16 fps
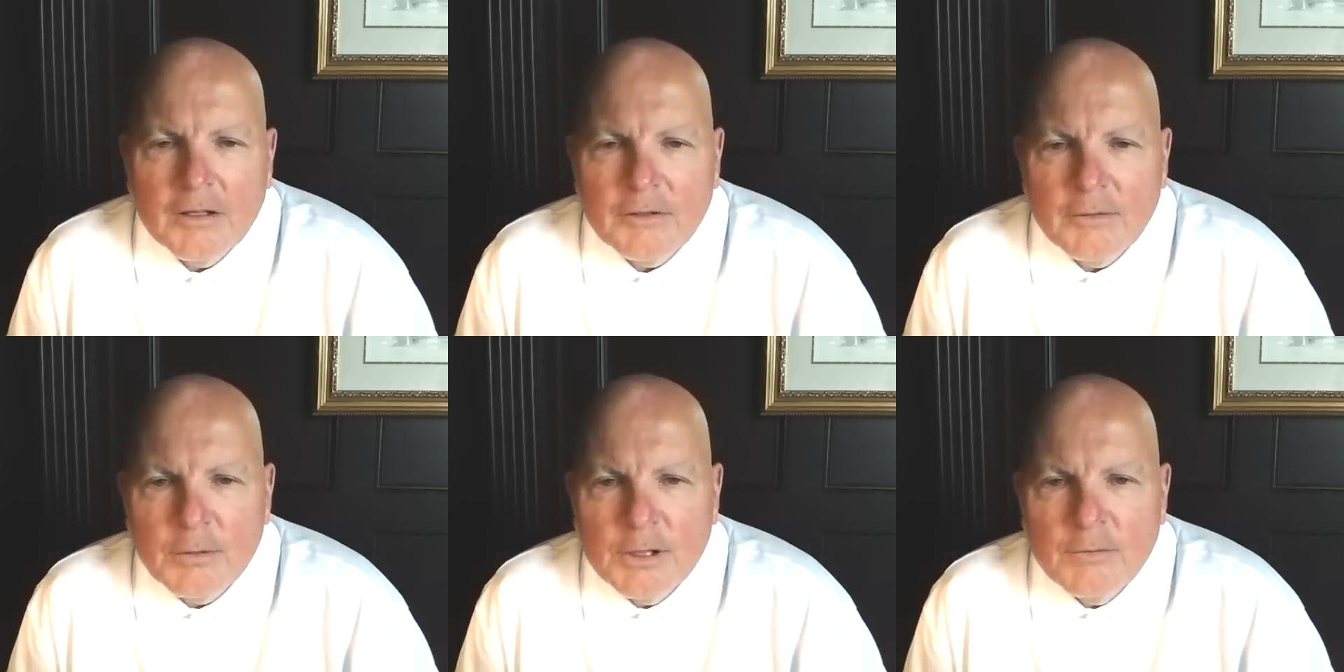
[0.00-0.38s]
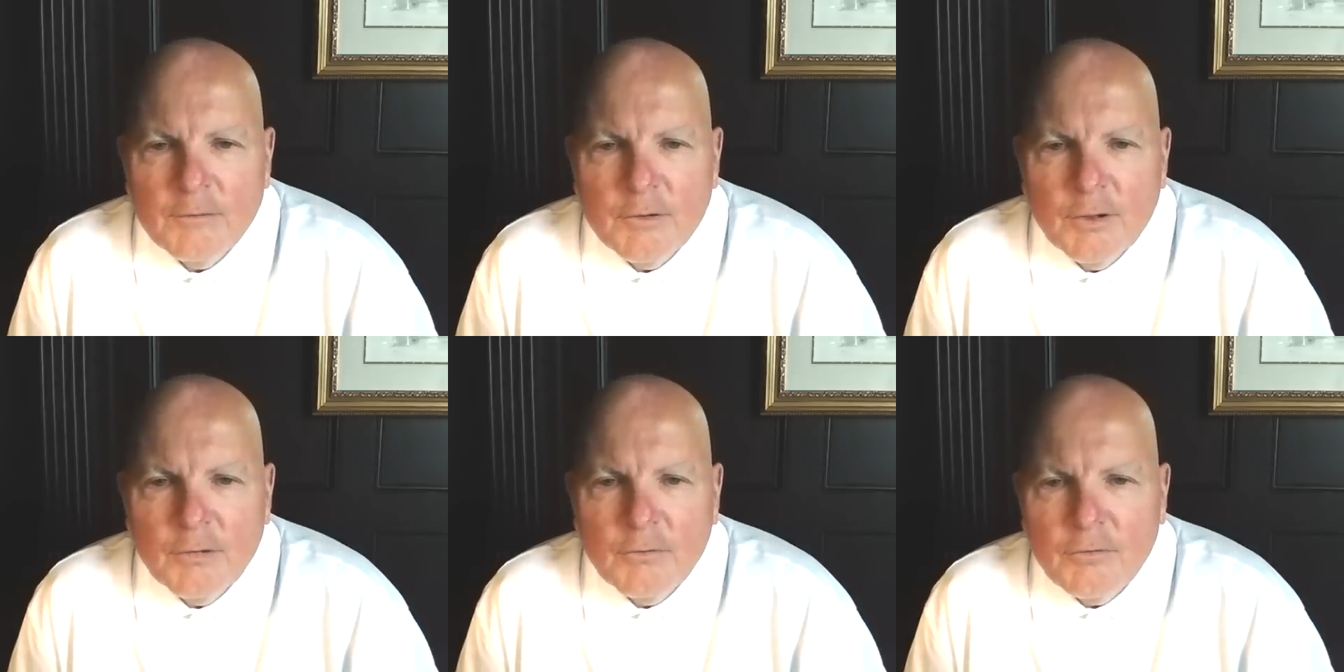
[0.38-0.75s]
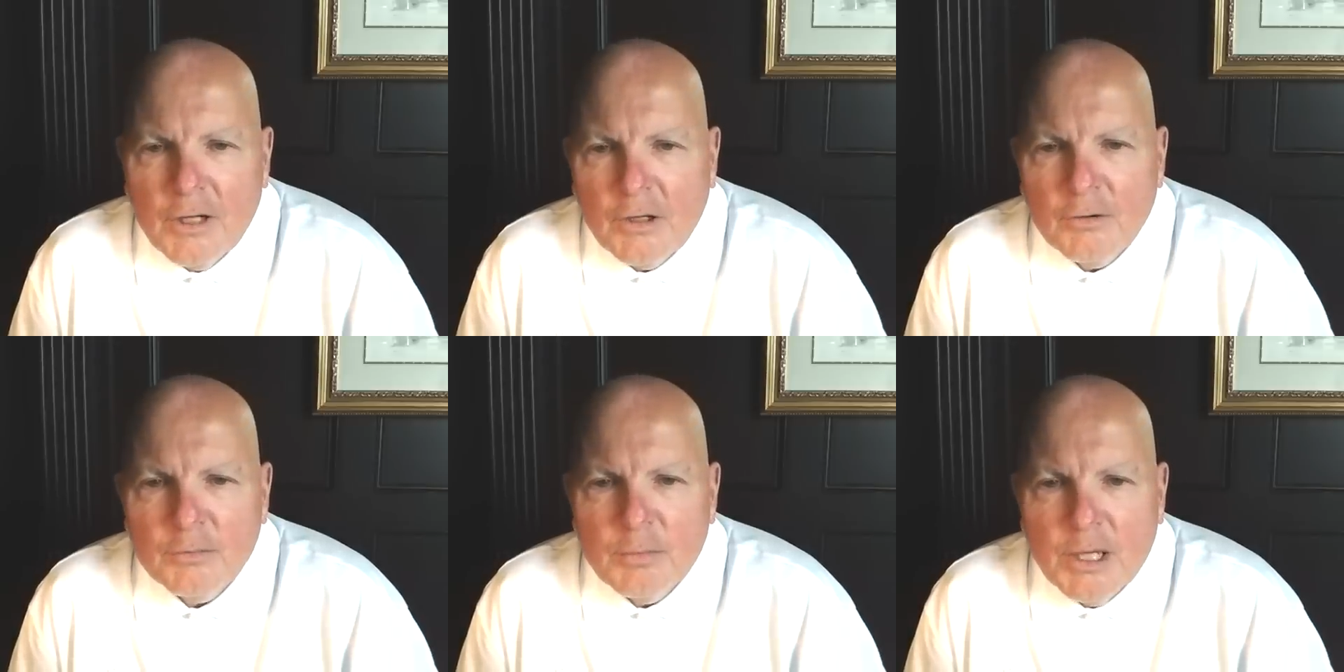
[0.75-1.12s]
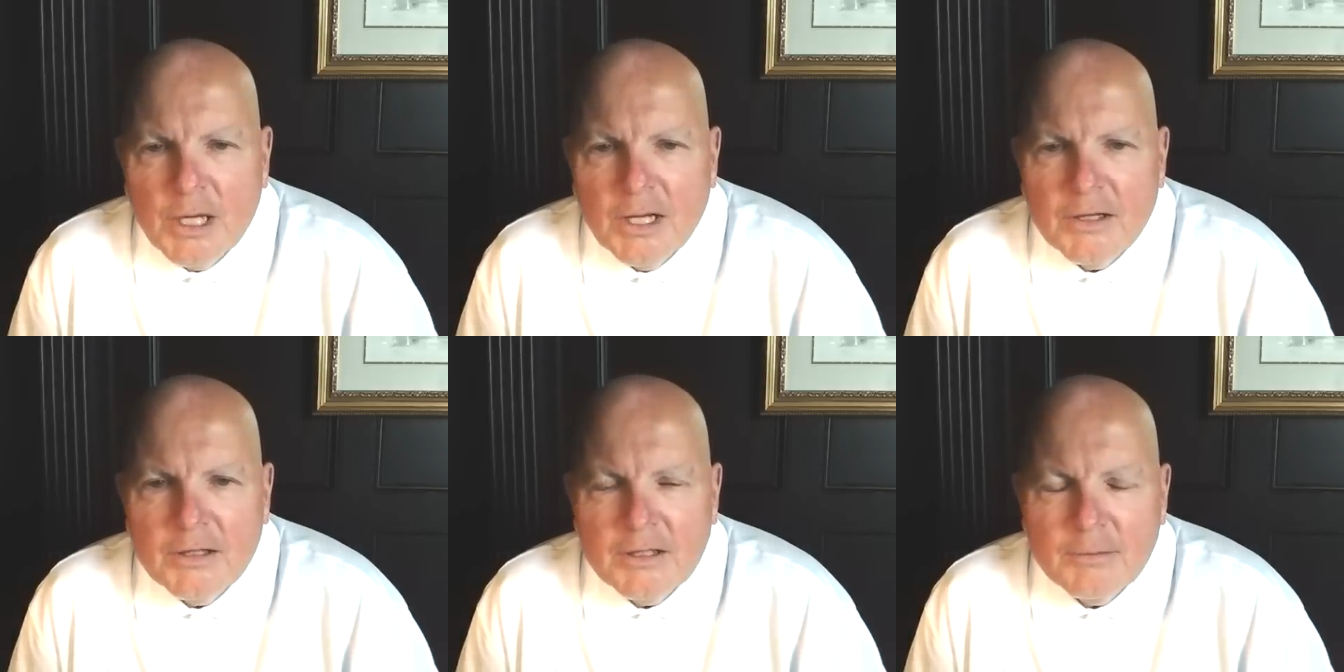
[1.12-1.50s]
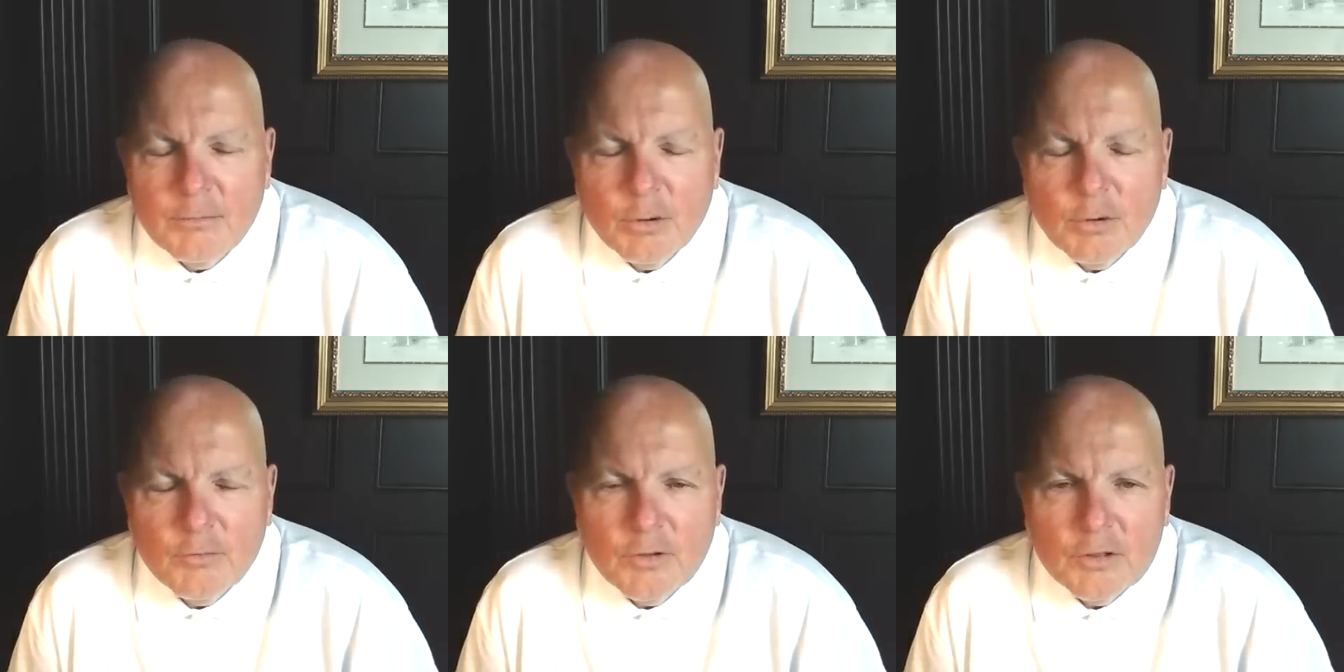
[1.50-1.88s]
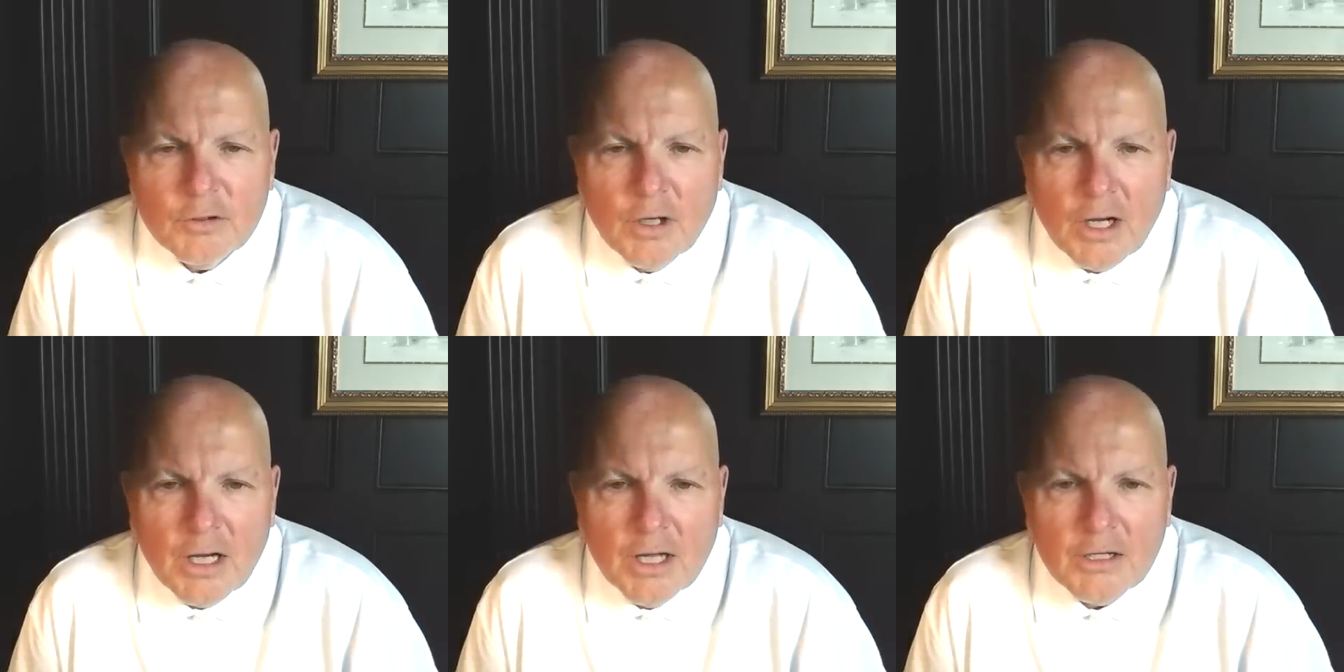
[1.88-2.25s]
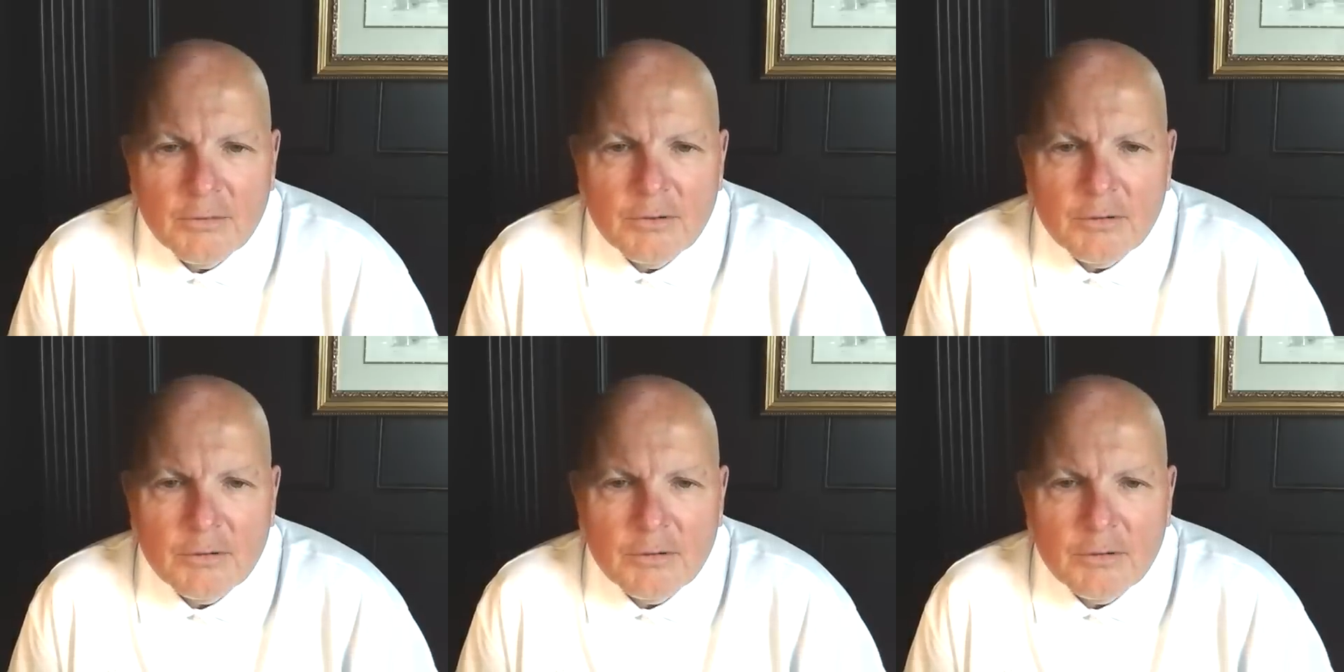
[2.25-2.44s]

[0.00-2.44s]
Greenville followed by the move into Ottawa